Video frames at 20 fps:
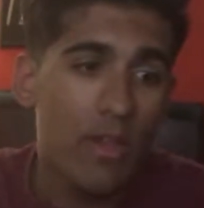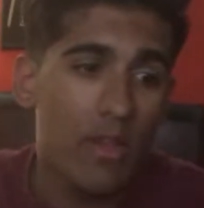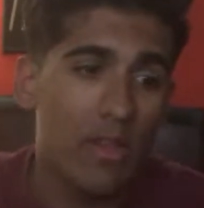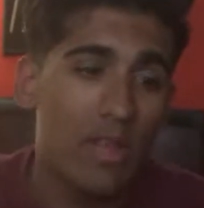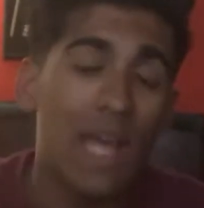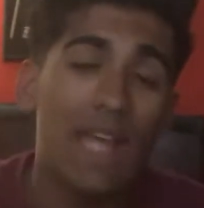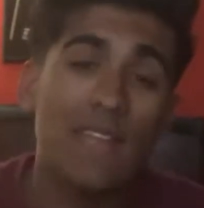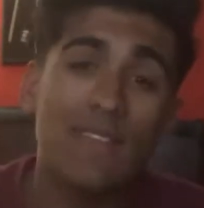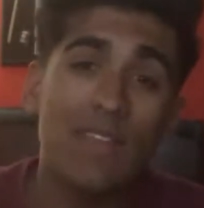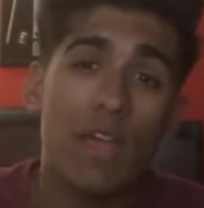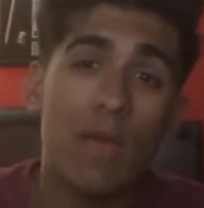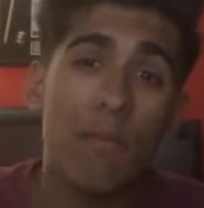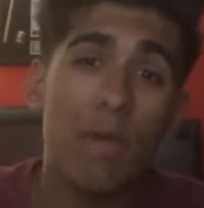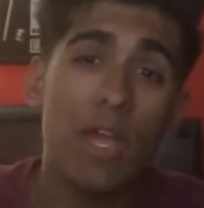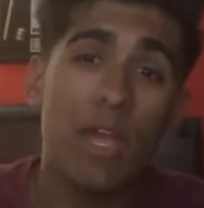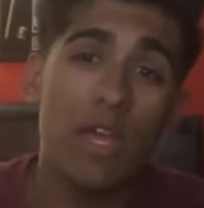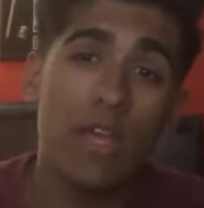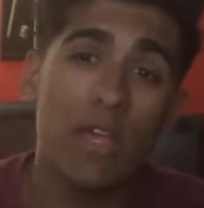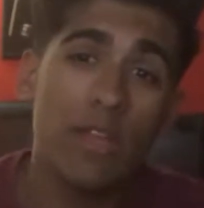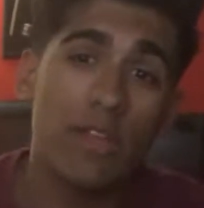Last time
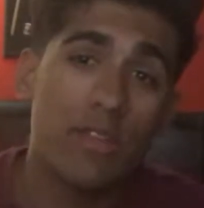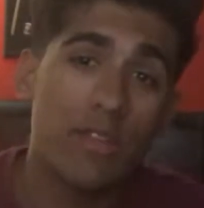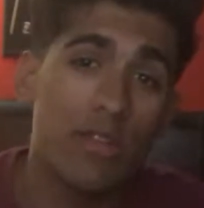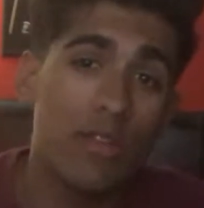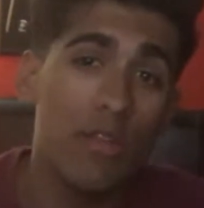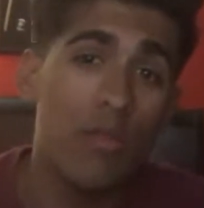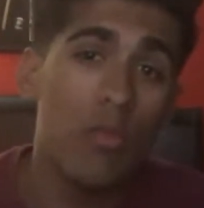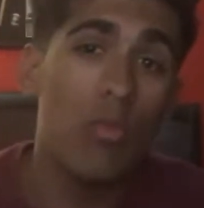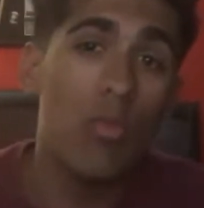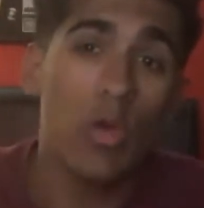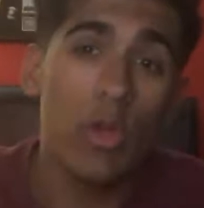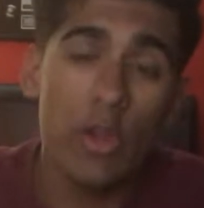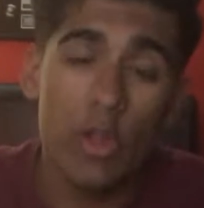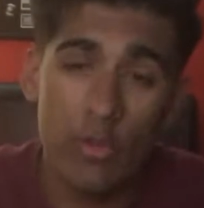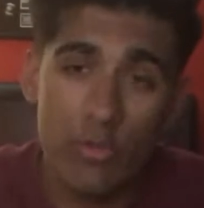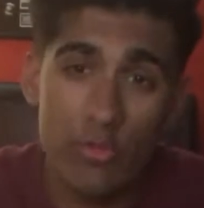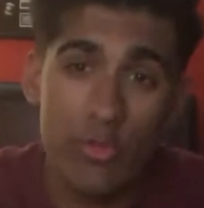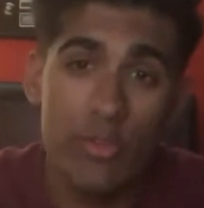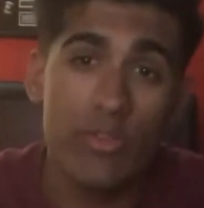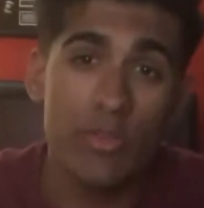I hit
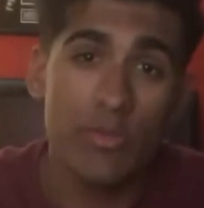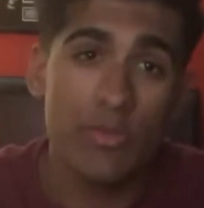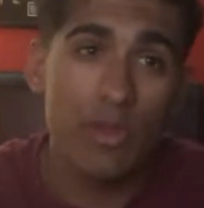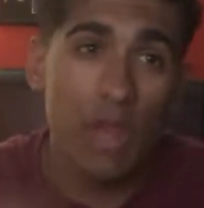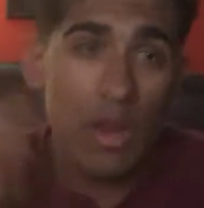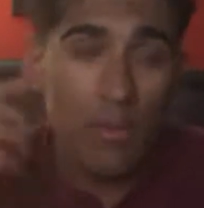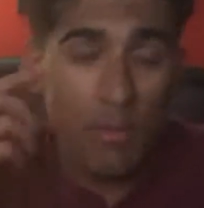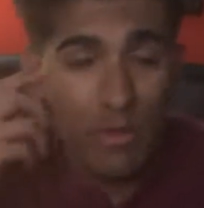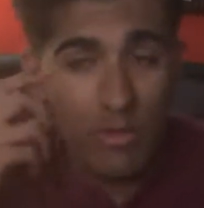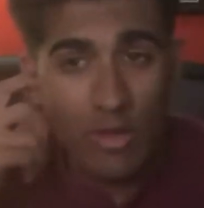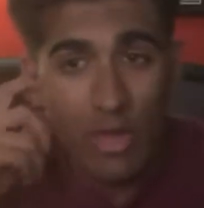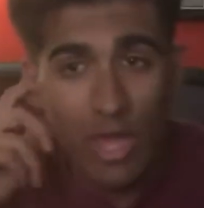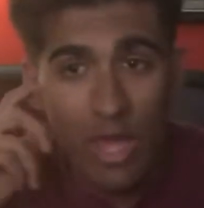100 subscribers,